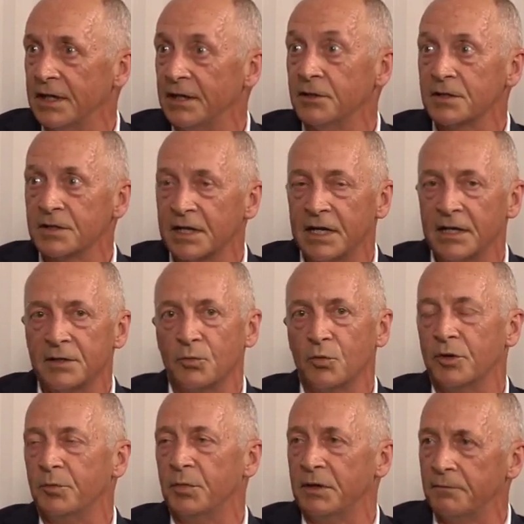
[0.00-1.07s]
In this case, it
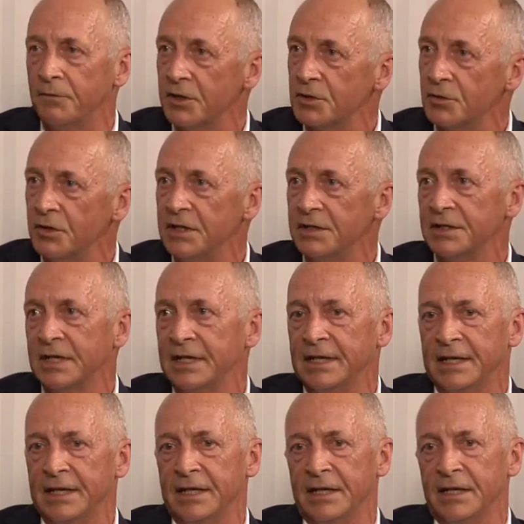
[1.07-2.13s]
would have been fisheries,
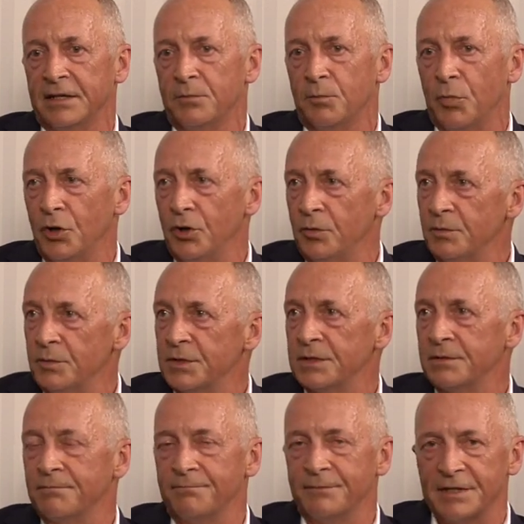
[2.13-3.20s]

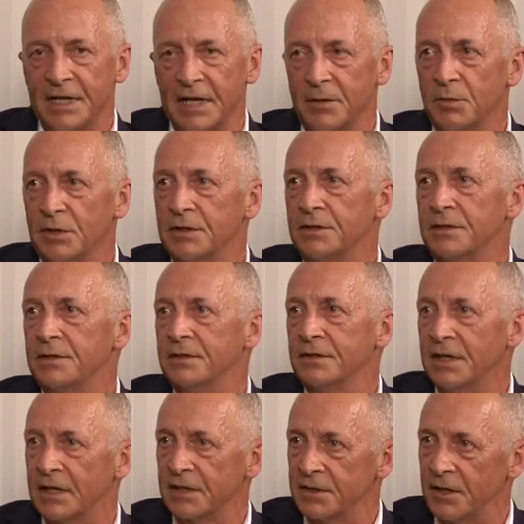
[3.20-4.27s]
plumes, sediments,
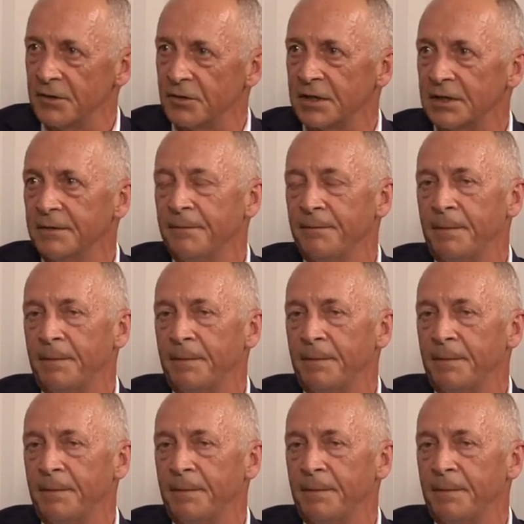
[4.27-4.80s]
etc.